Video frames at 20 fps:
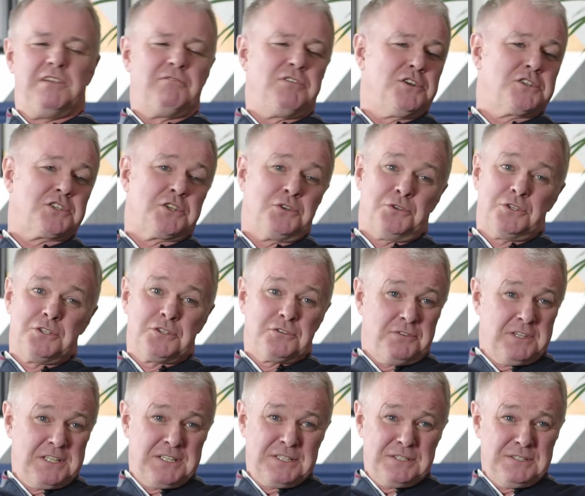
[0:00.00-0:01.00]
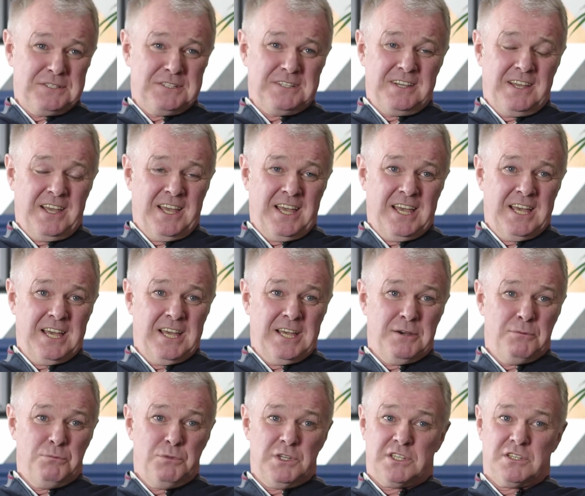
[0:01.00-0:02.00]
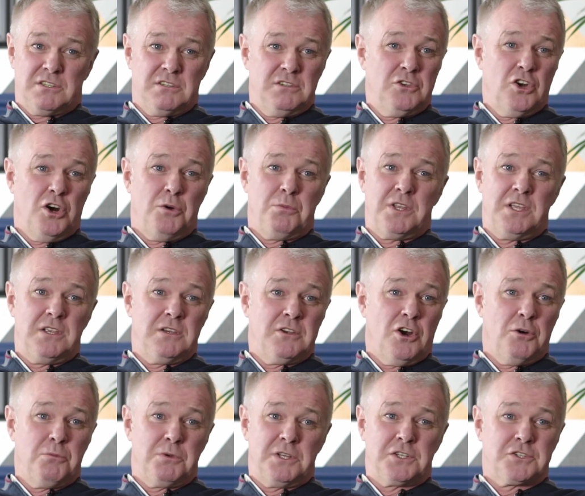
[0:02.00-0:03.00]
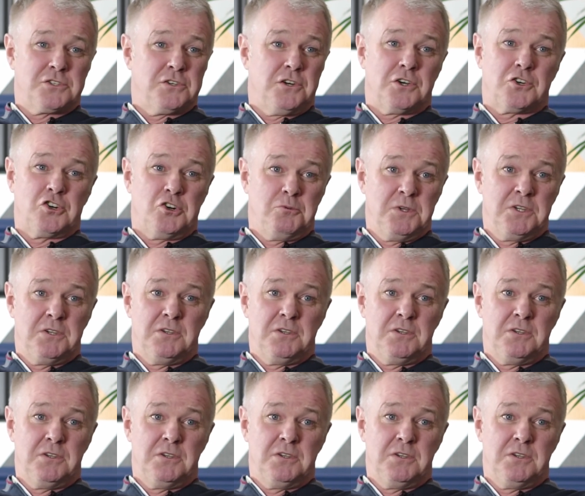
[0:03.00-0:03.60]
we've lost to Huddersfield, which nobody saw coming.